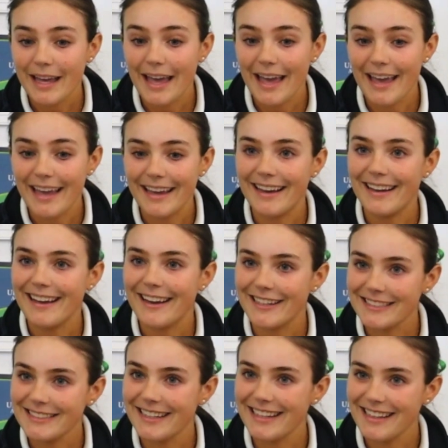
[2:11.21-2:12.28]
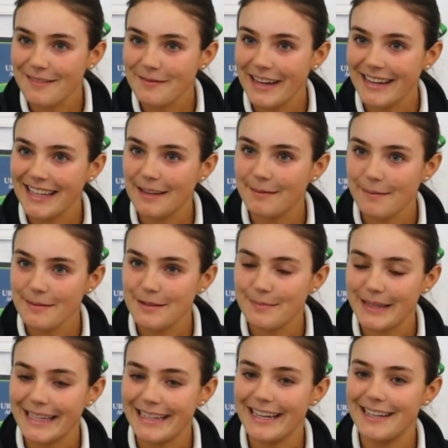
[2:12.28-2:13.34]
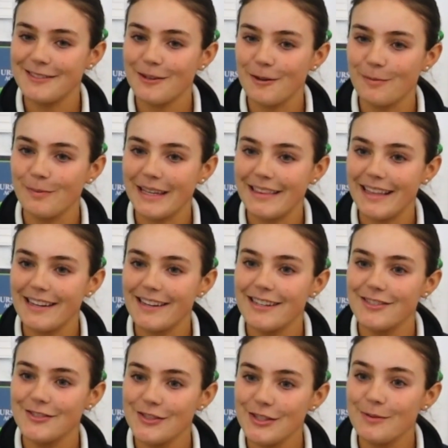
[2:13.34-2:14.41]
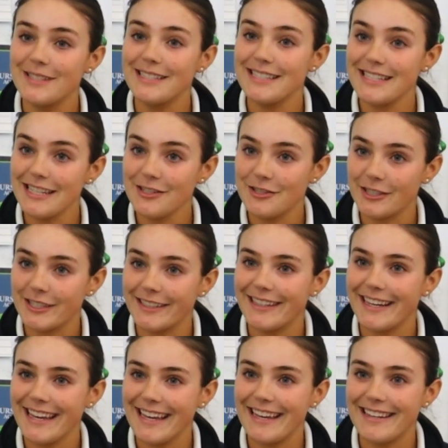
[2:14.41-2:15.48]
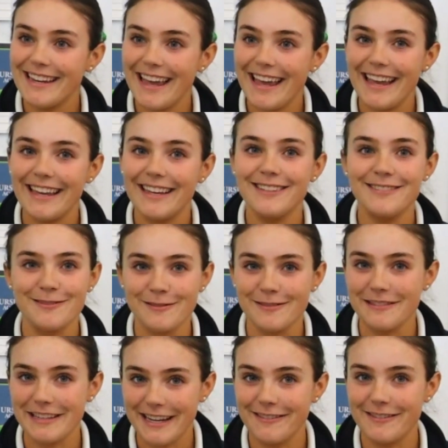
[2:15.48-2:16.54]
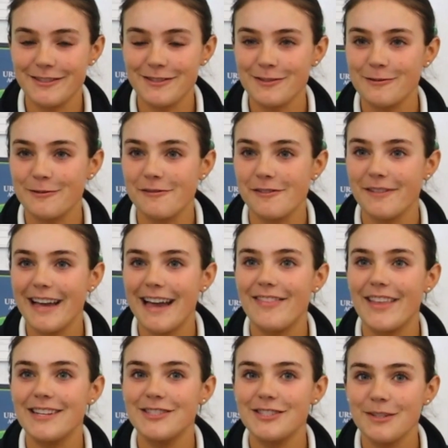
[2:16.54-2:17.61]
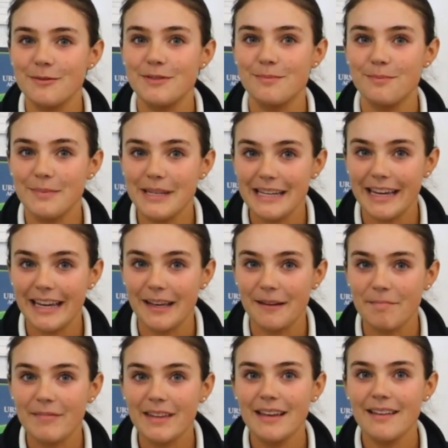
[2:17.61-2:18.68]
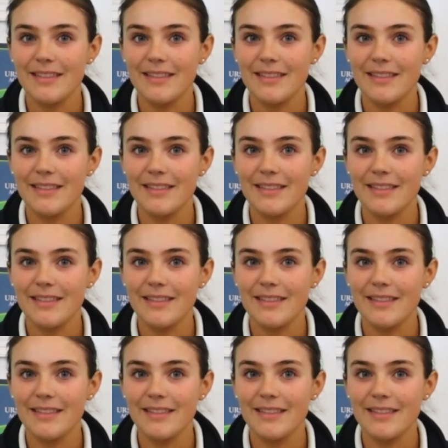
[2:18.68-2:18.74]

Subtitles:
a Ursuline alumni came up to me and told me that she was a teacher in a dual language school and that she was meeting